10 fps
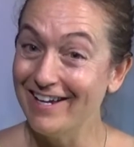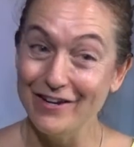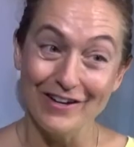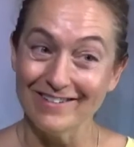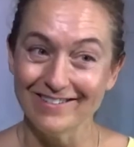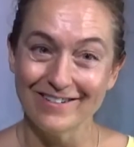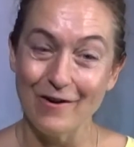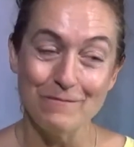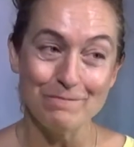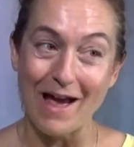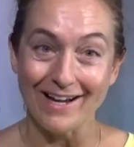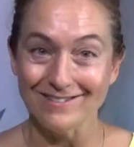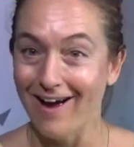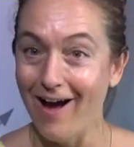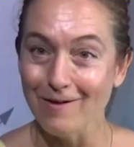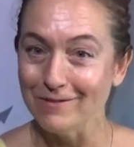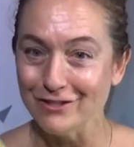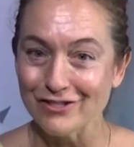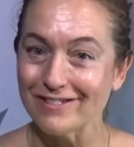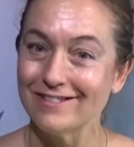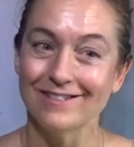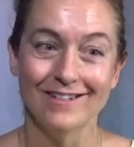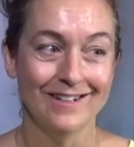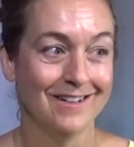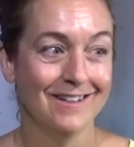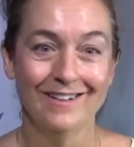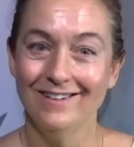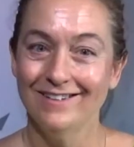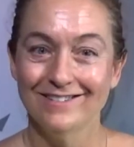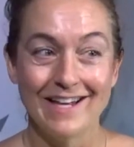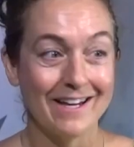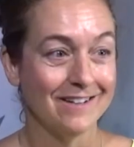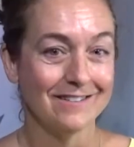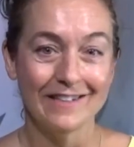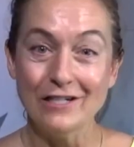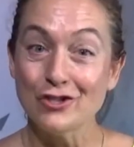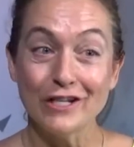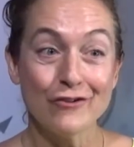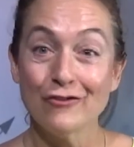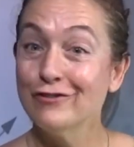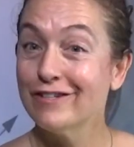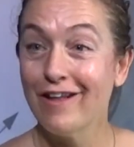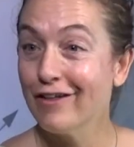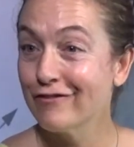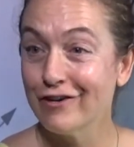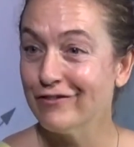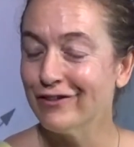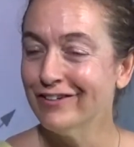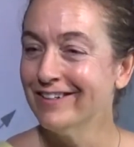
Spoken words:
you can go back in time and just take a leisurely cruise along the river.